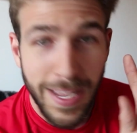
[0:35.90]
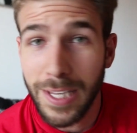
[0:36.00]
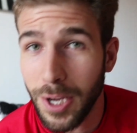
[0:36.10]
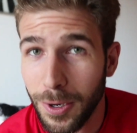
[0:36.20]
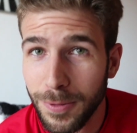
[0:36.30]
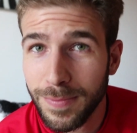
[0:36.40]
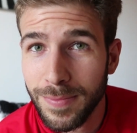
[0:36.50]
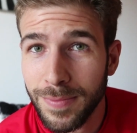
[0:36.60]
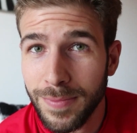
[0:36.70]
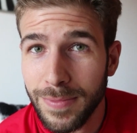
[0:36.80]
hello,
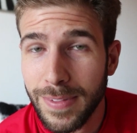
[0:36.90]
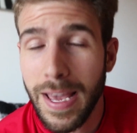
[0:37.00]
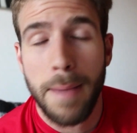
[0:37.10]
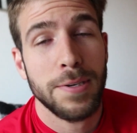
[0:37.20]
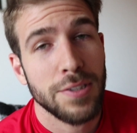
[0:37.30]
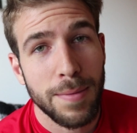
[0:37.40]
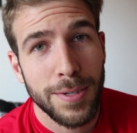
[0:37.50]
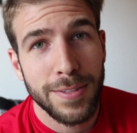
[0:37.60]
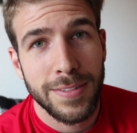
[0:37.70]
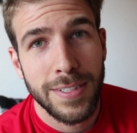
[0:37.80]
happy
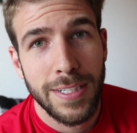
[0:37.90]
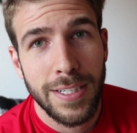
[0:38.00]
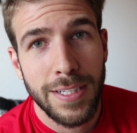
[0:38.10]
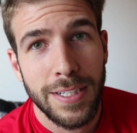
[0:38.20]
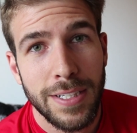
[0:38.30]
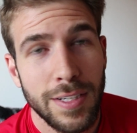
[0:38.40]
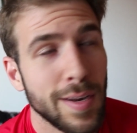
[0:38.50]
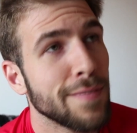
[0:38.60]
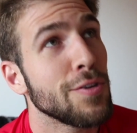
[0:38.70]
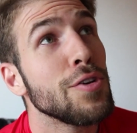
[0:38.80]
summer, good
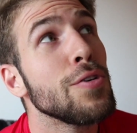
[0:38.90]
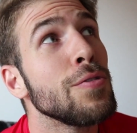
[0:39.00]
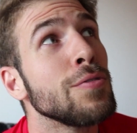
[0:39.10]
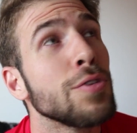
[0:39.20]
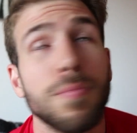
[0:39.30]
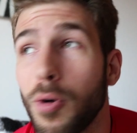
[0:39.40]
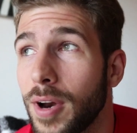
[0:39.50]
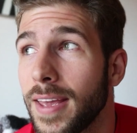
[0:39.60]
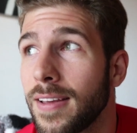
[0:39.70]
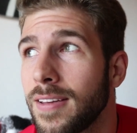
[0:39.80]
afternoon, good
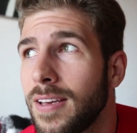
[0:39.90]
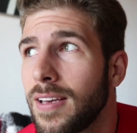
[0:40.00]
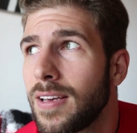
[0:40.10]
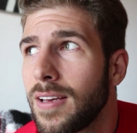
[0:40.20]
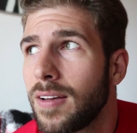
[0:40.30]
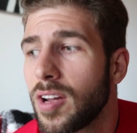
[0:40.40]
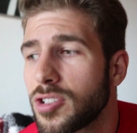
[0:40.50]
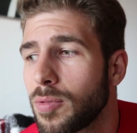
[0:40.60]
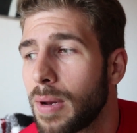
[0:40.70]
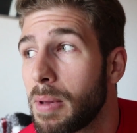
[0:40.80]
morning. Not
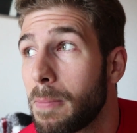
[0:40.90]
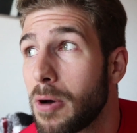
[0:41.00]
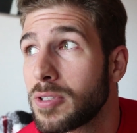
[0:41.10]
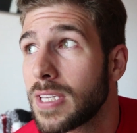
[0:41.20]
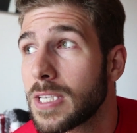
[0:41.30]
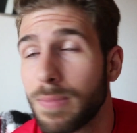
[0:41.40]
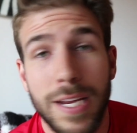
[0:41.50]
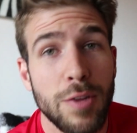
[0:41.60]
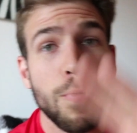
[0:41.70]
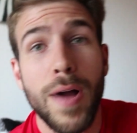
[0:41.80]
sure when I'm going to post this, but
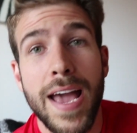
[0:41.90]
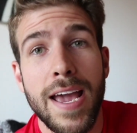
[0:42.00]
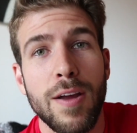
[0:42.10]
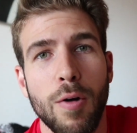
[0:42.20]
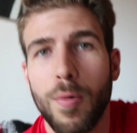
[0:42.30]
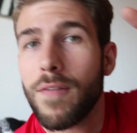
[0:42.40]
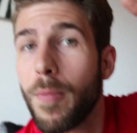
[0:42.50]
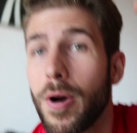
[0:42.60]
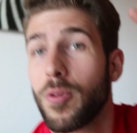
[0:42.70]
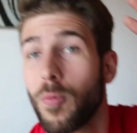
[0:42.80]
either way, or wherever
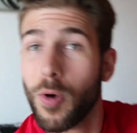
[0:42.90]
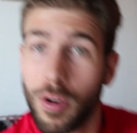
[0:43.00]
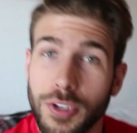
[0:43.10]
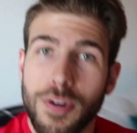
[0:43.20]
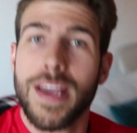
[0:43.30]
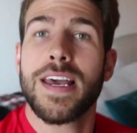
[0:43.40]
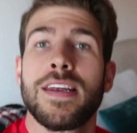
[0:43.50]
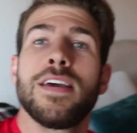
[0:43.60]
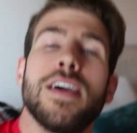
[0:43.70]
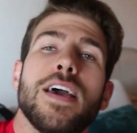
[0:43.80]
part of the world you're
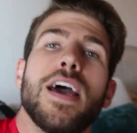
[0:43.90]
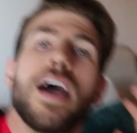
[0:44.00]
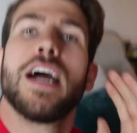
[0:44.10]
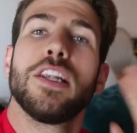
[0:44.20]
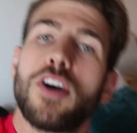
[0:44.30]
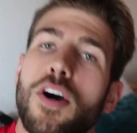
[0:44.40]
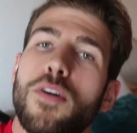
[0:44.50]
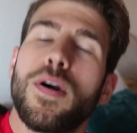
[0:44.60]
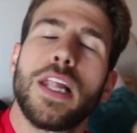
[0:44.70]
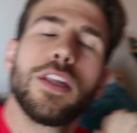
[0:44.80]
in,
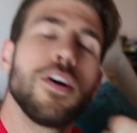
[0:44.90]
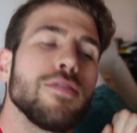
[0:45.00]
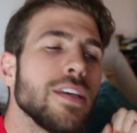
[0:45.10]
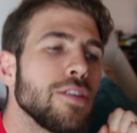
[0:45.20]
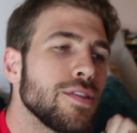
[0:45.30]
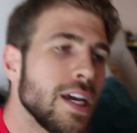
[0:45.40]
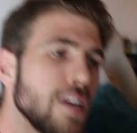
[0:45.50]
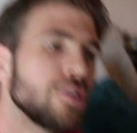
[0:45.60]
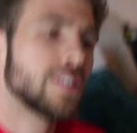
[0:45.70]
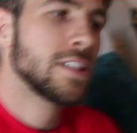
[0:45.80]
hello,
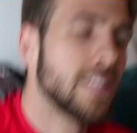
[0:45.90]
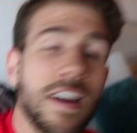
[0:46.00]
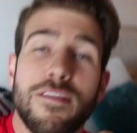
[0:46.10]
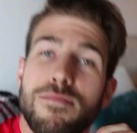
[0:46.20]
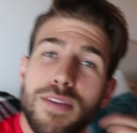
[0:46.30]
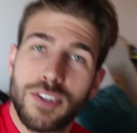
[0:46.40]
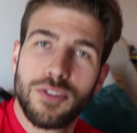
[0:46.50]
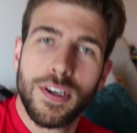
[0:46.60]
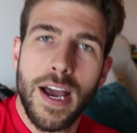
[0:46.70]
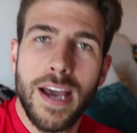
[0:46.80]
salutations. I've missed
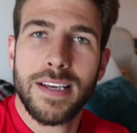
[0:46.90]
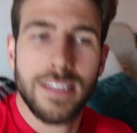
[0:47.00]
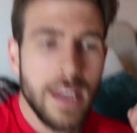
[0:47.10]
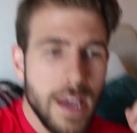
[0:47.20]
you guys.